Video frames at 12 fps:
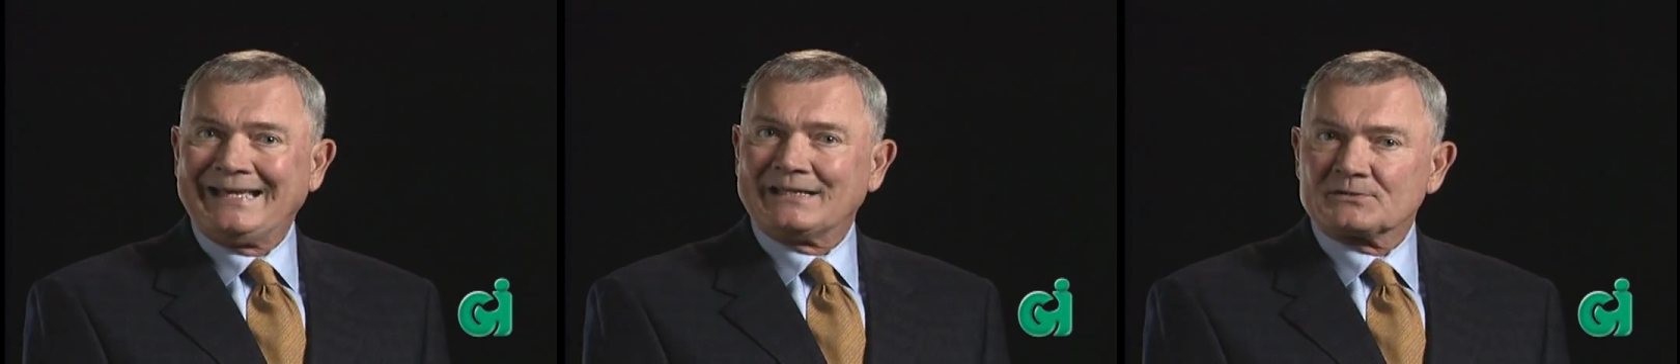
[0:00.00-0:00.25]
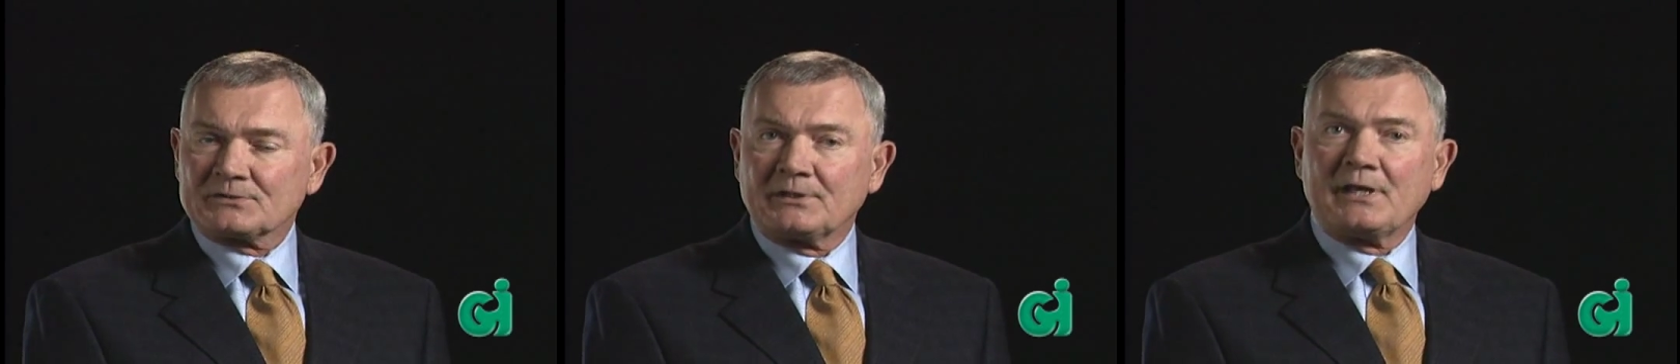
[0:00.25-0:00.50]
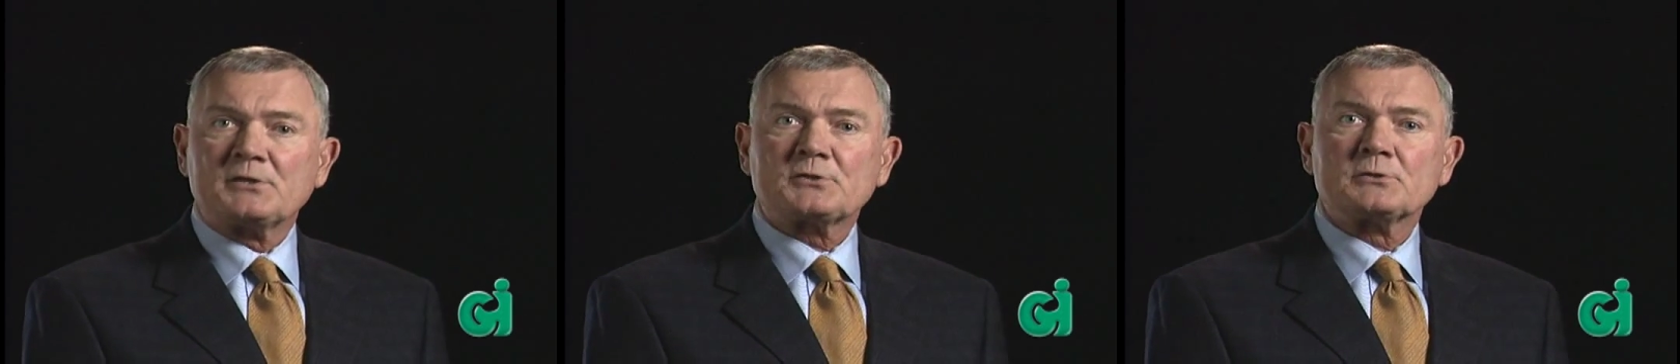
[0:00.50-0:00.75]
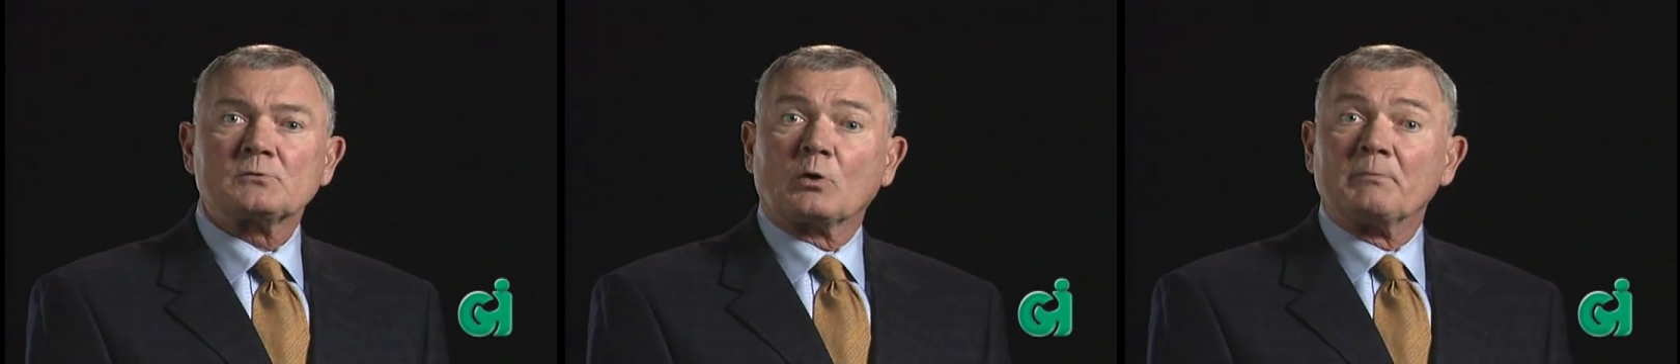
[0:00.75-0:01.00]
and
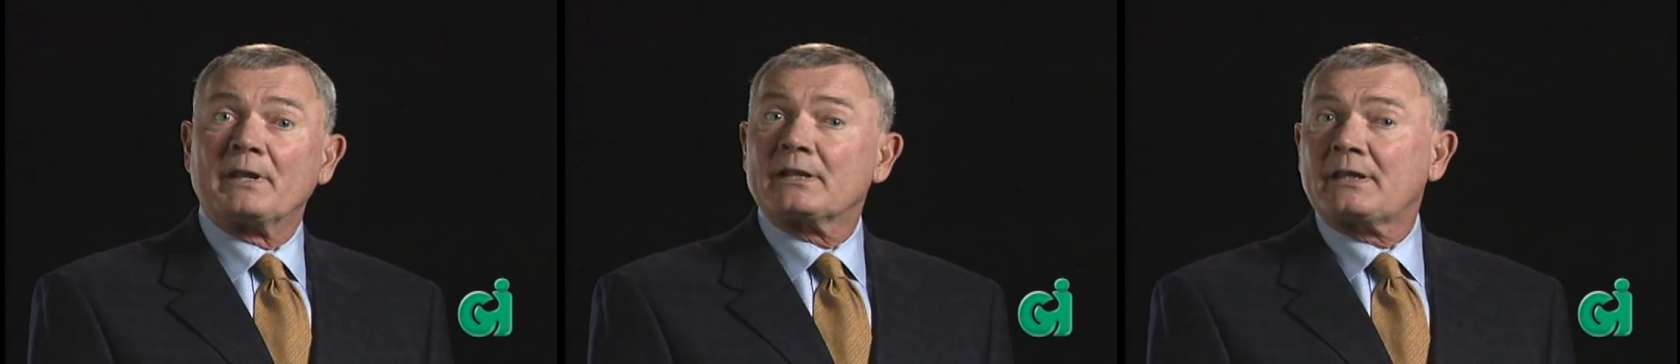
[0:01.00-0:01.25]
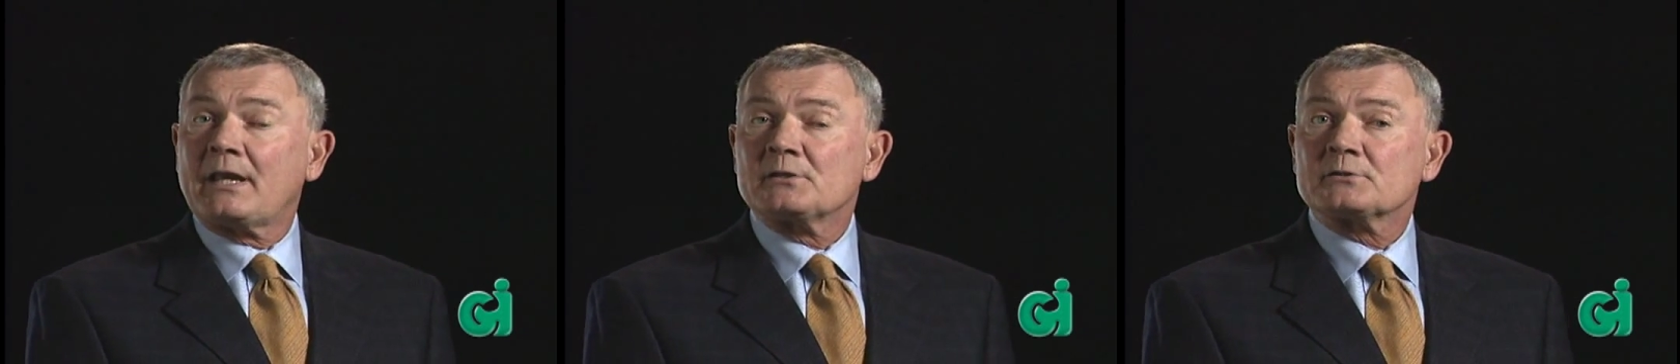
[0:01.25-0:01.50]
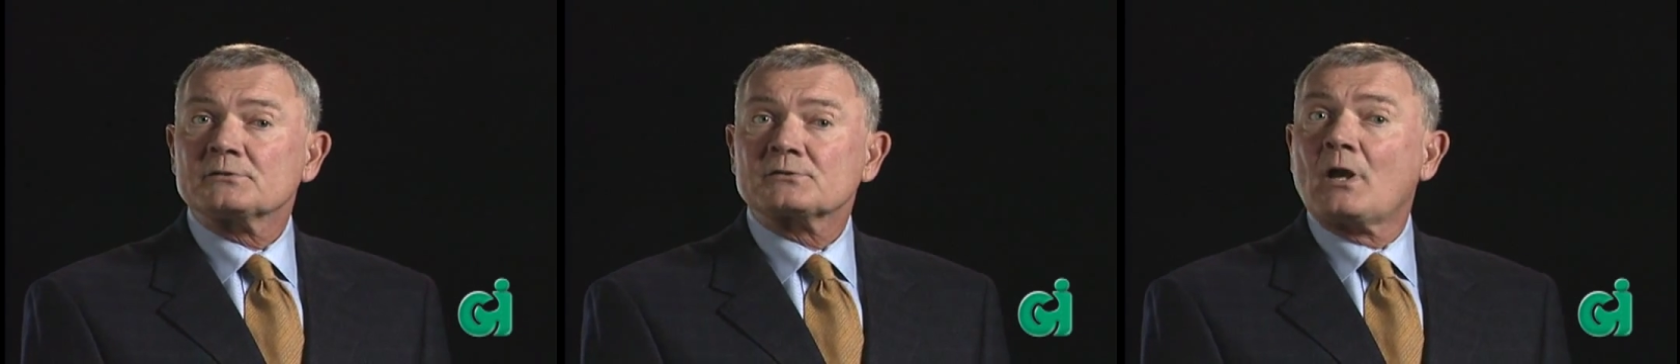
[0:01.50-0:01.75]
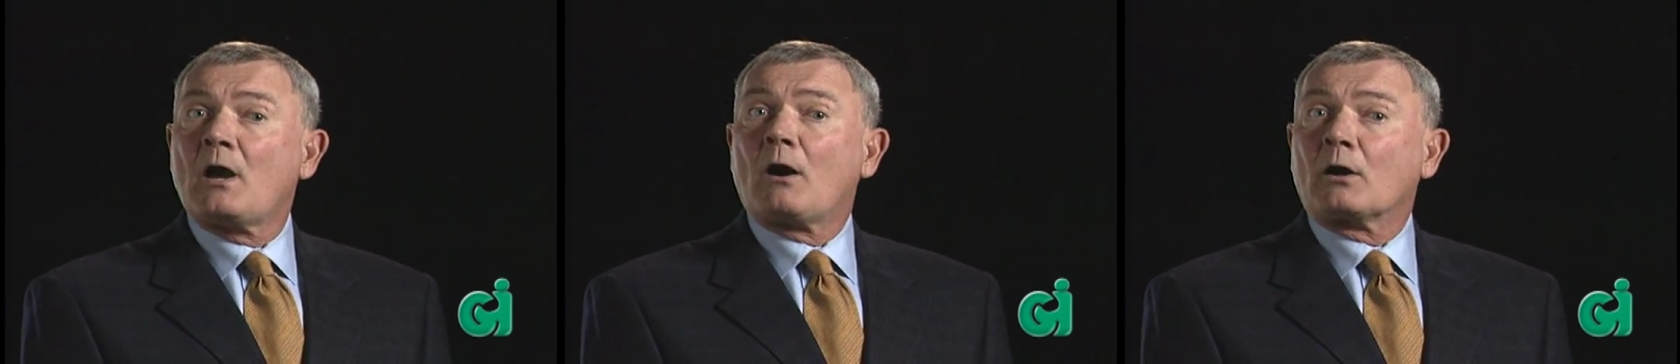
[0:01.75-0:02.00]
sedation or medications
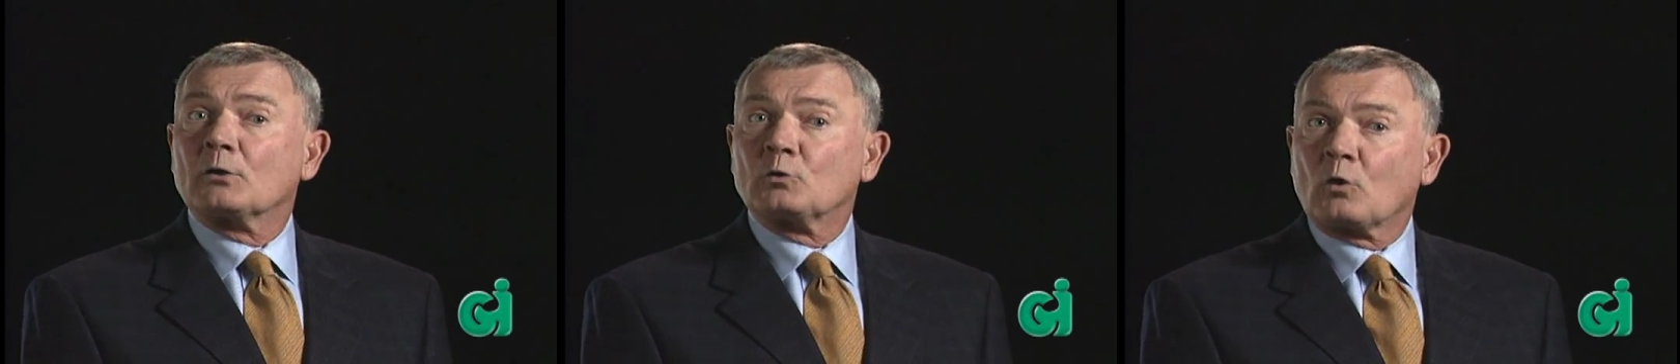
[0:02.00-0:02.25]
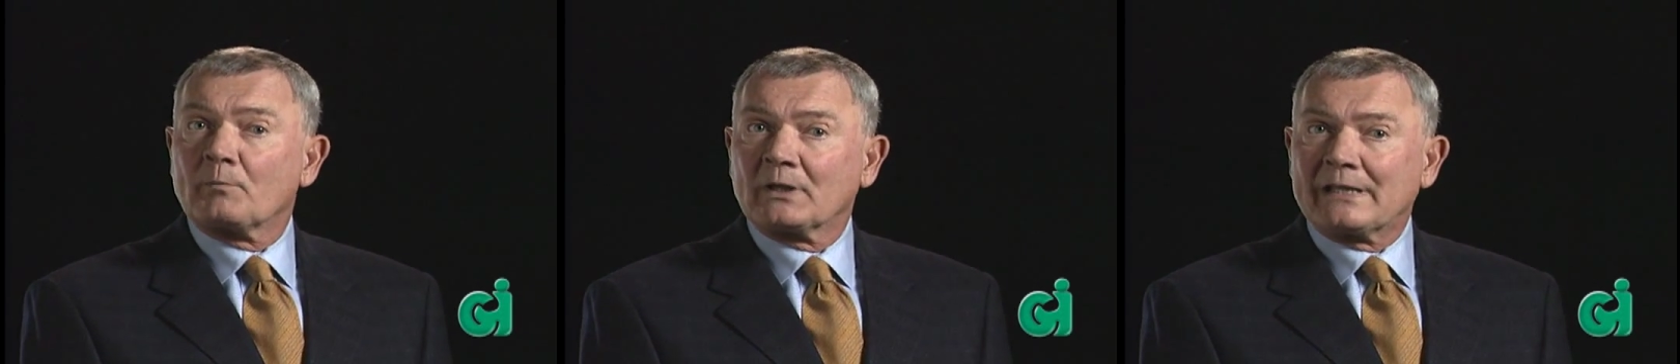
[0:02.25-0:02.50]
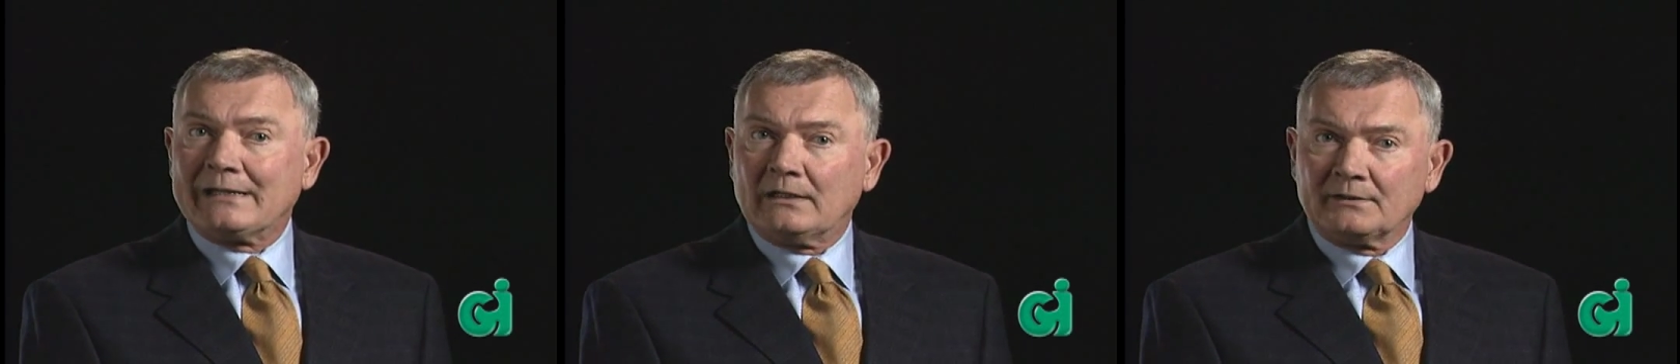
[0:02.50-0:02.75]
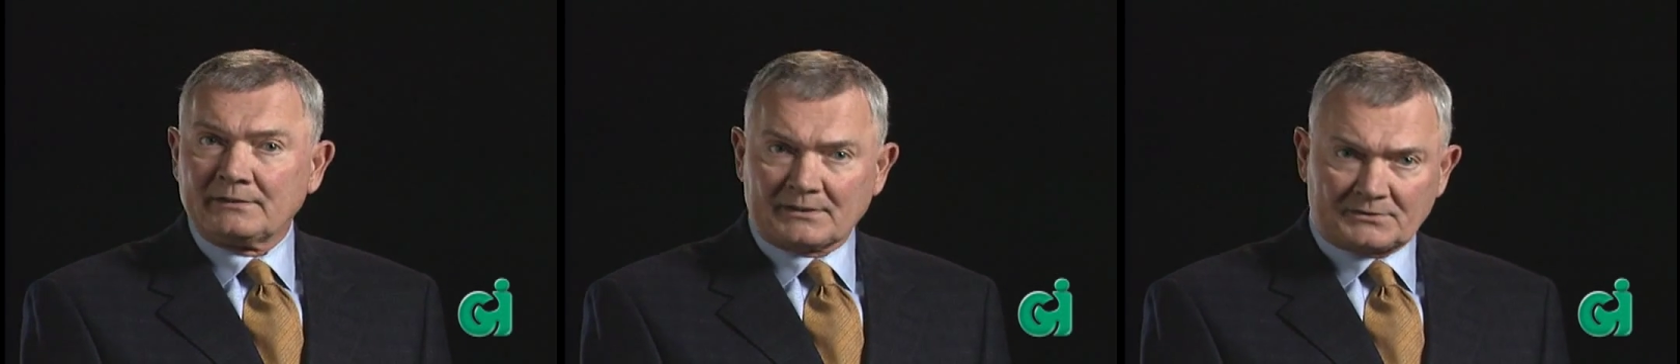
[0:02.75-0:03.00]
are normally
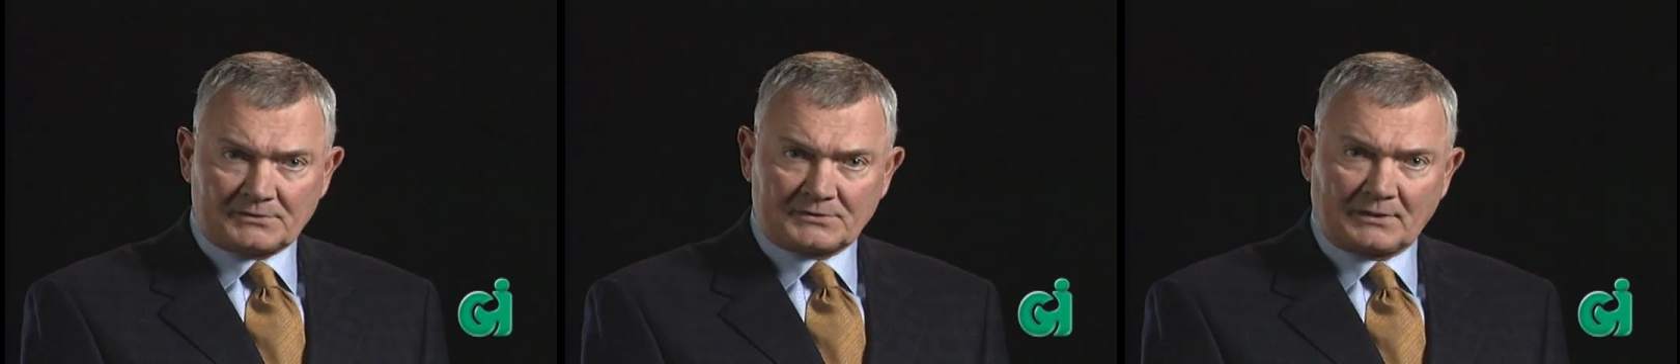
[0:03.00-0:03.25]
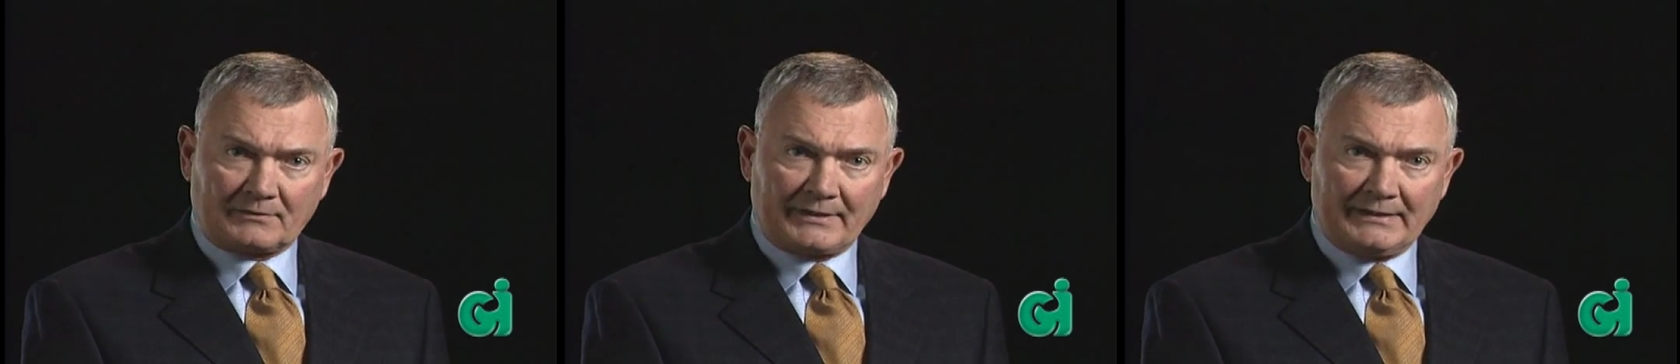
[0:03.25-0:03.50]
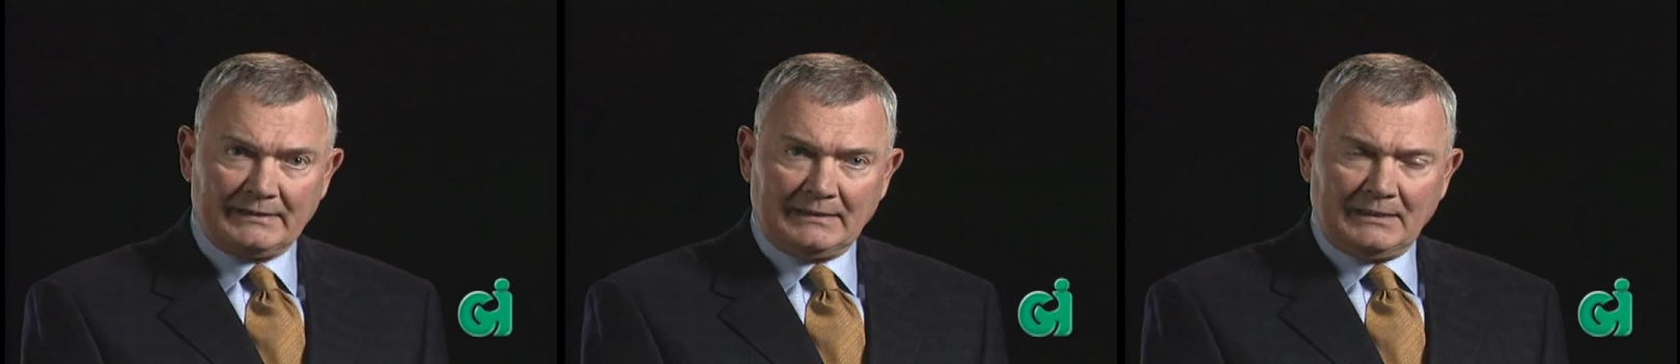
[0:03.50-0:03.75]
unnecessary.